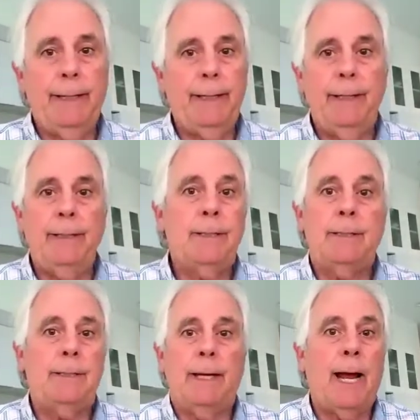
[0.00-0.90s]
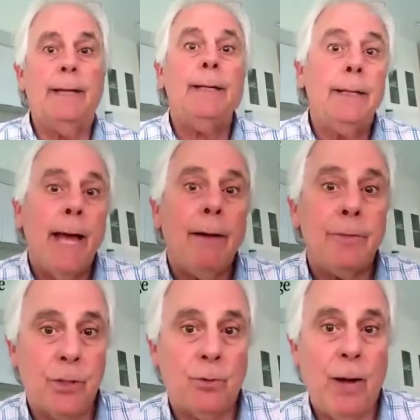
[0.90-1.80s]
And he said, I didn't
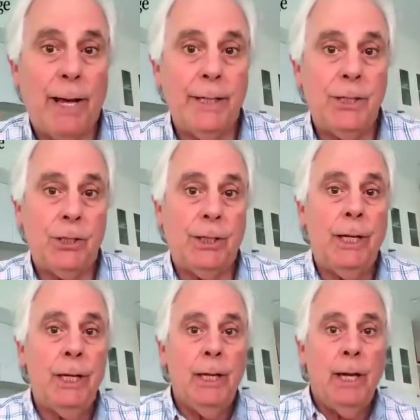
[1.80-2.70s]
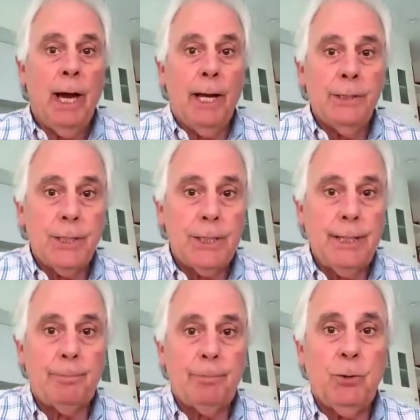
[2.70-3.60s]
have a strategy. I just
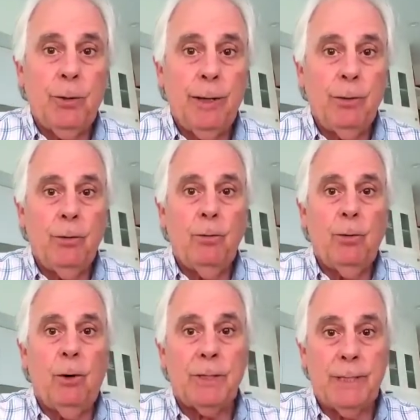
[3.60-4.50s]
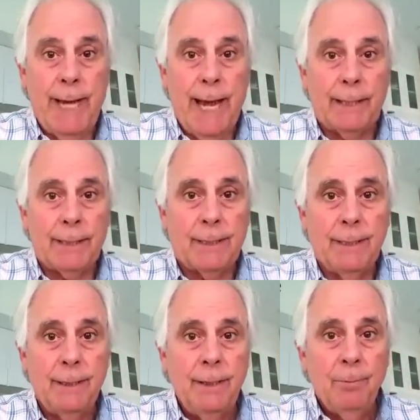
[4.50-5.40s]
kept doing what was next.